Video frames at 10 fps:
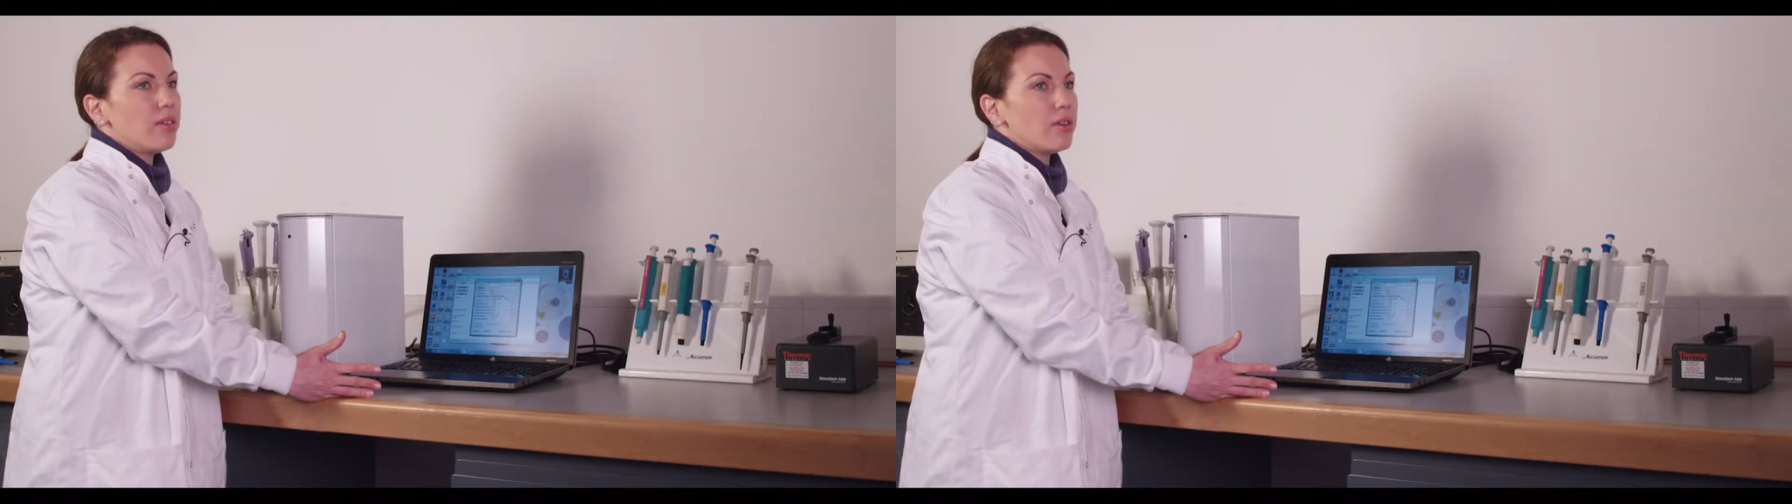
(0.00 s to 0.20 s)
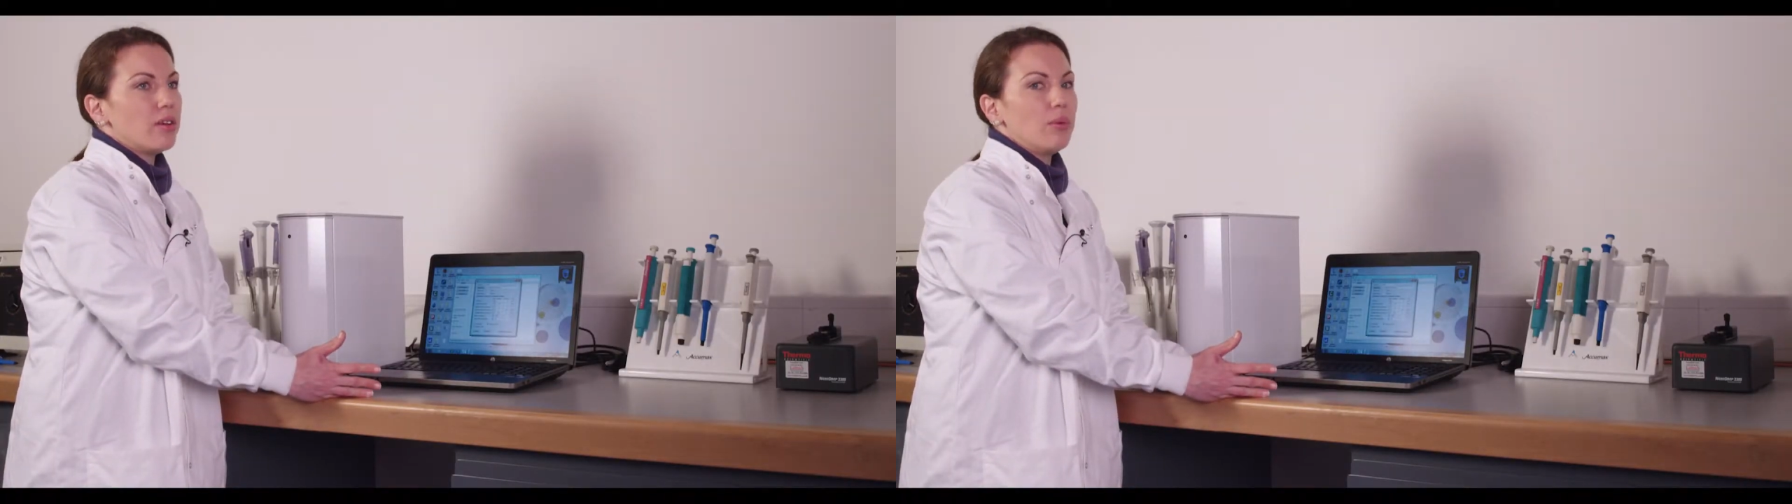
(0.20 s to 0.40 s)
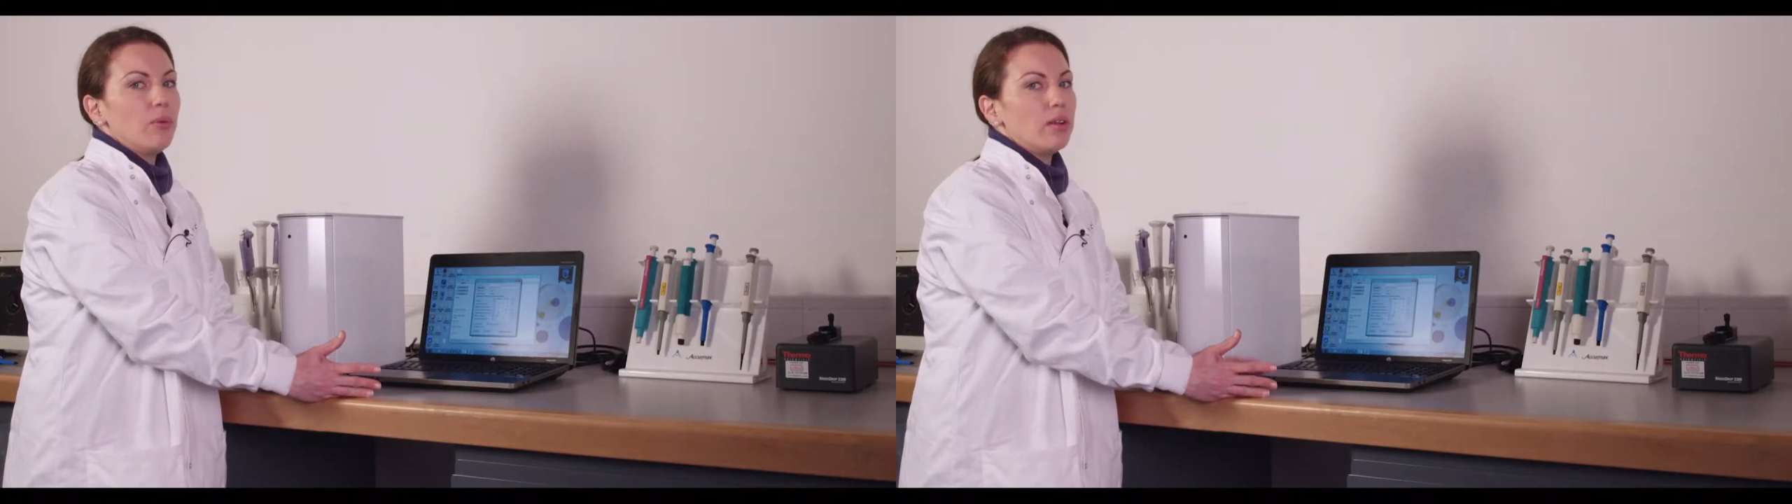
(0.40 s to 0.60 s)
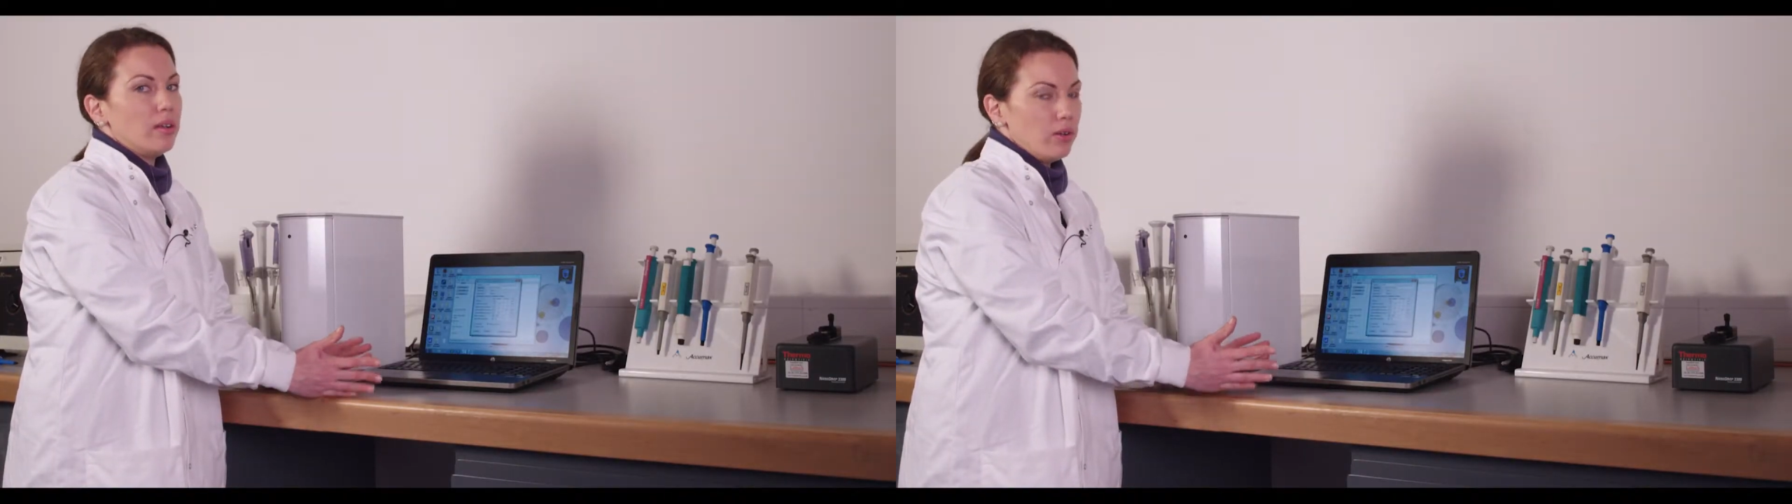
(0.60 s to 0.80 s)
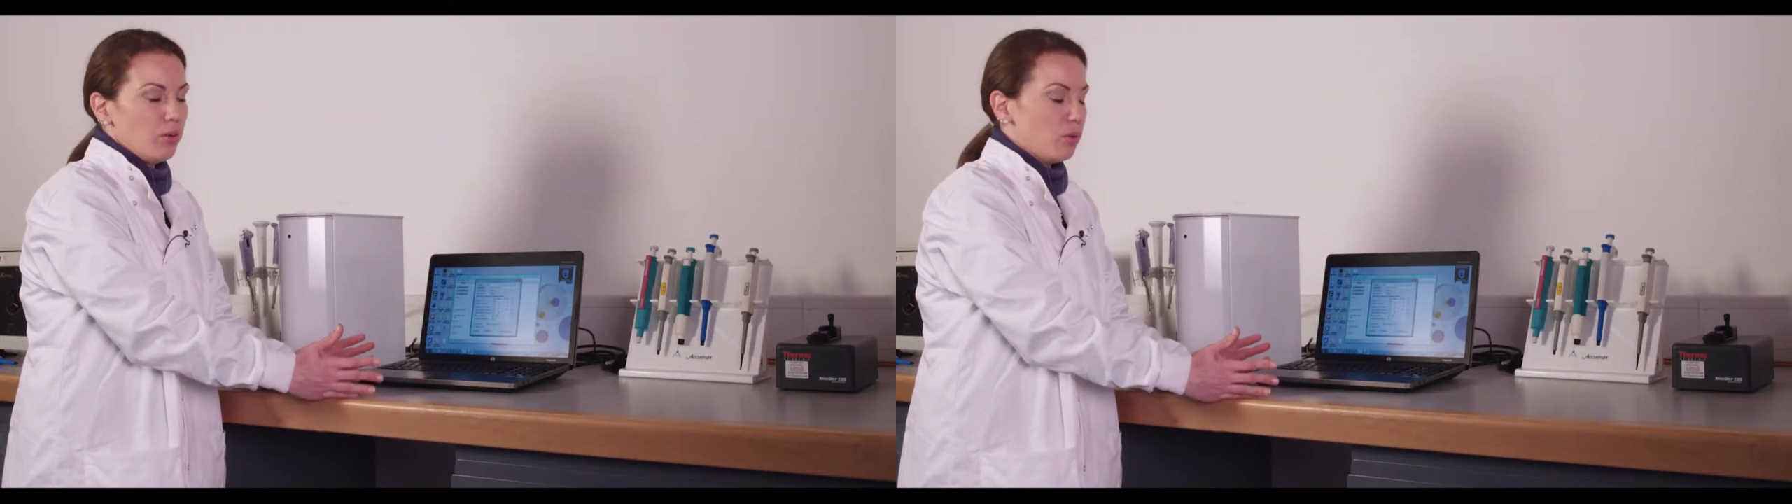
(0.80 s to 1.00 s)

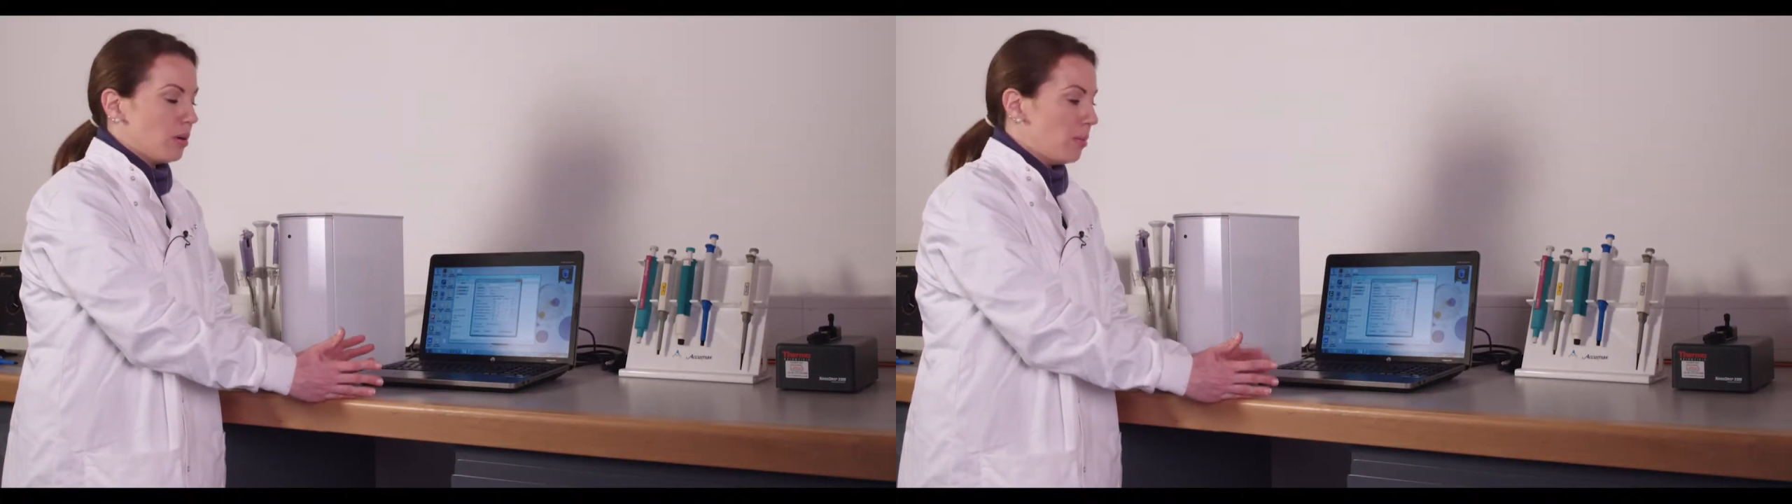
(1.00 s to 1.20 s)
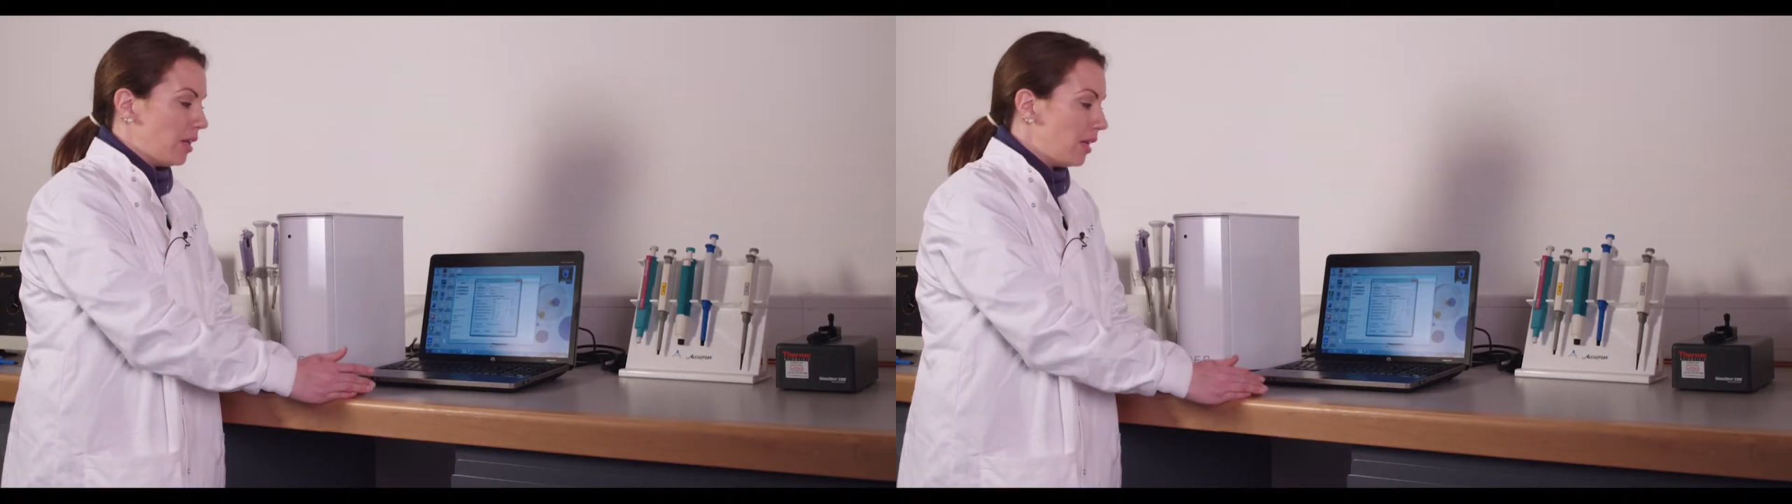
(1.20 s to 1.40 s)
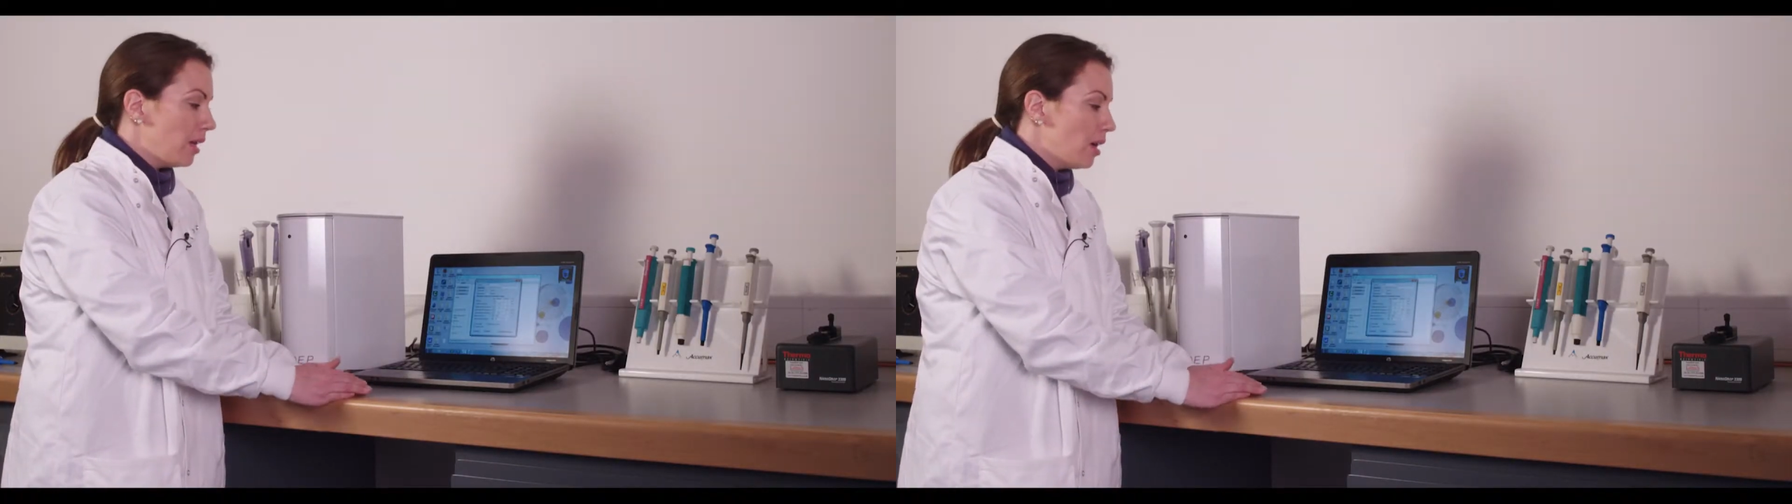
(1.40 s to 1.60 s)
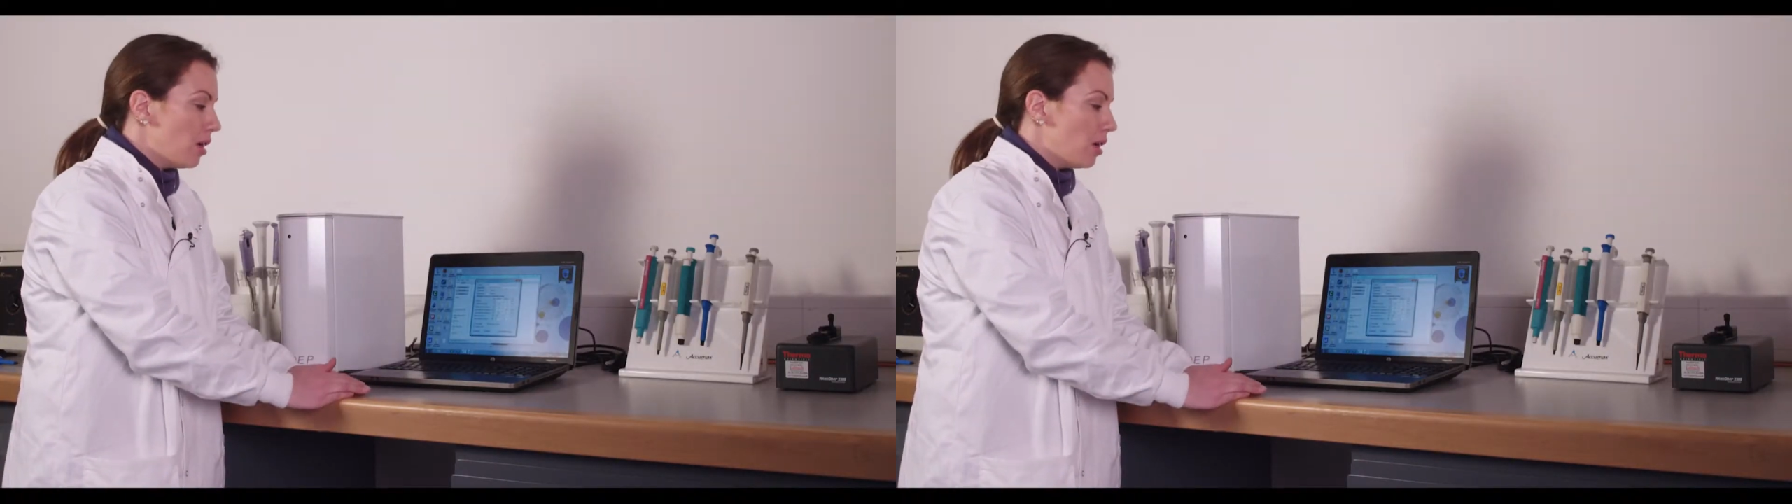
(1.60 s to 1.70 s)
31 normally.